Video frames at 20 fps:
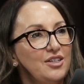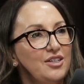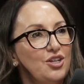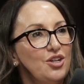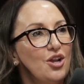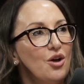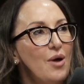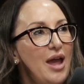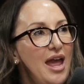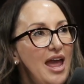you
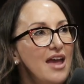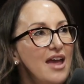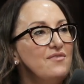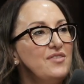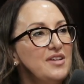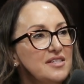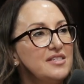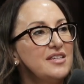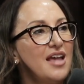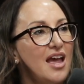know, a
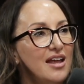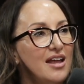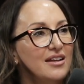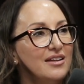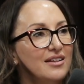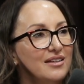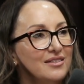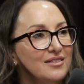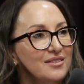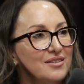heavy set
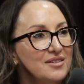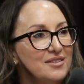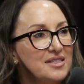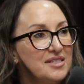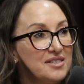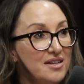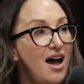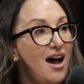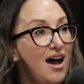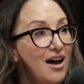
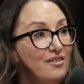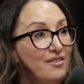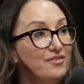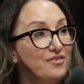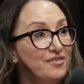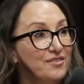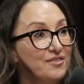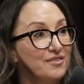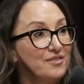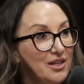
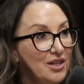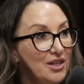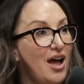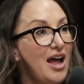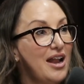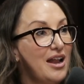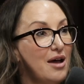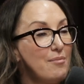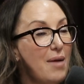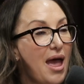staff
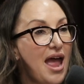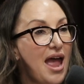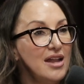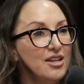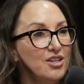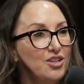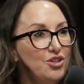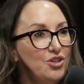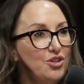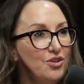lineup
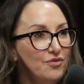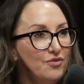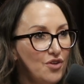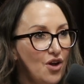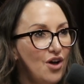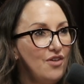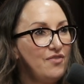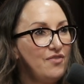and you've got